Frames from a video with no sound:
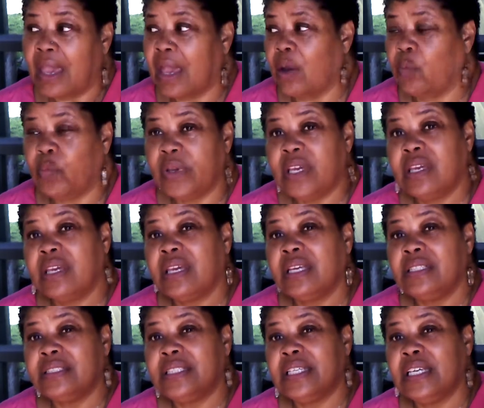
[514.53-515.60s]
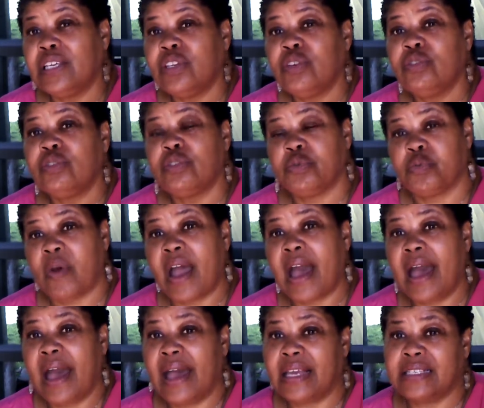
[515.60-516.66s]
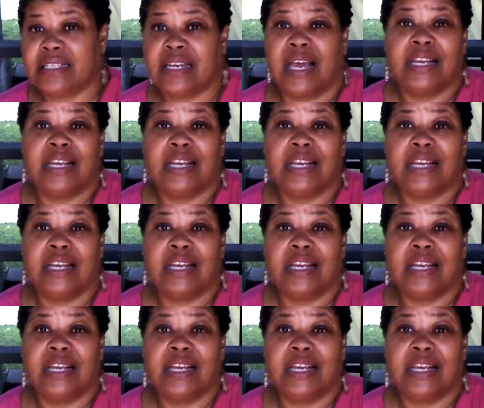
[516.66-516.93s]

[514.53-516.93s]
And we continue to rise,